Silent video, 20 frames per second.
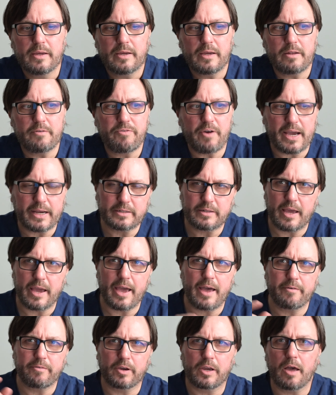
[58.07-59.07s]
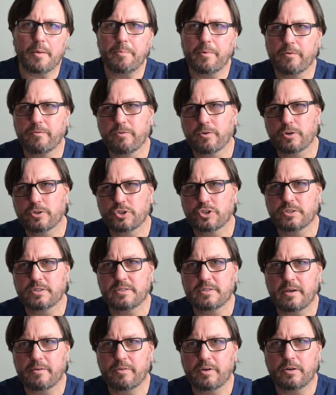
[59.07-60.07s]
In fact, I have a couple
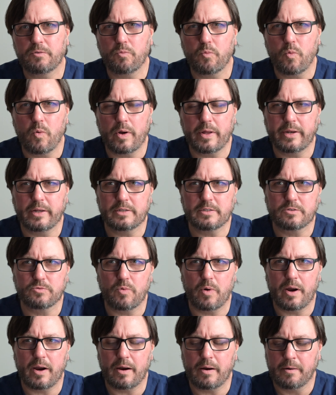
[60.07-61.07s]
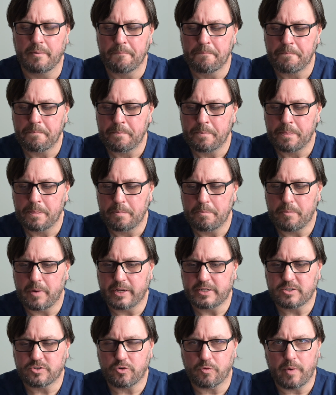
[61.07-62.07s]
versions of it. One is where my
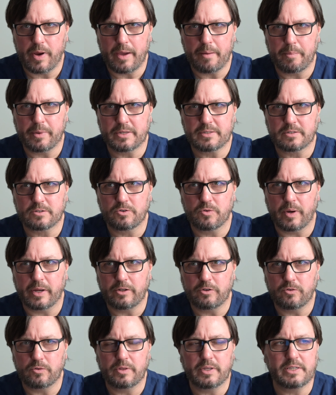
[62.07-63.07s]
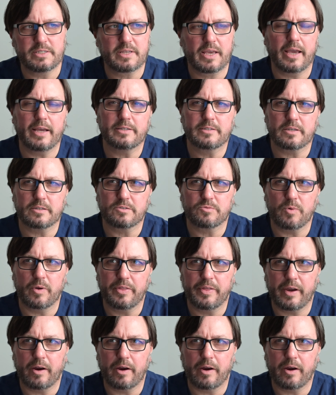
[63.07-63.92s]
ceramist, who I do these cases with,